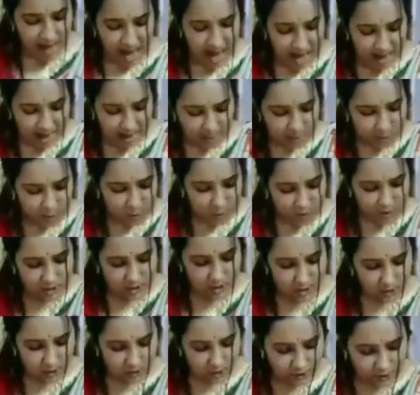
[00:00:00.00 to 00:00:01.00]
I am
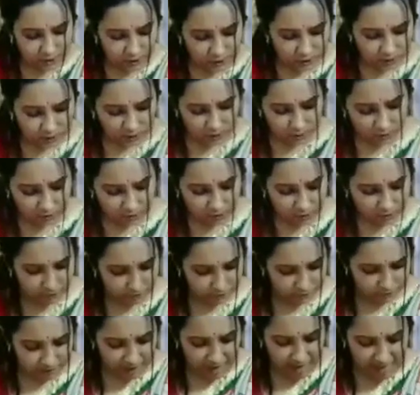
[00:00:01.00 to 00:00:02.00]
going to flew,
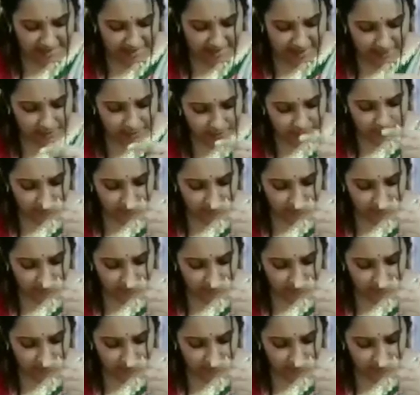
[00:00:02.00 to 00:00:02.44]
fly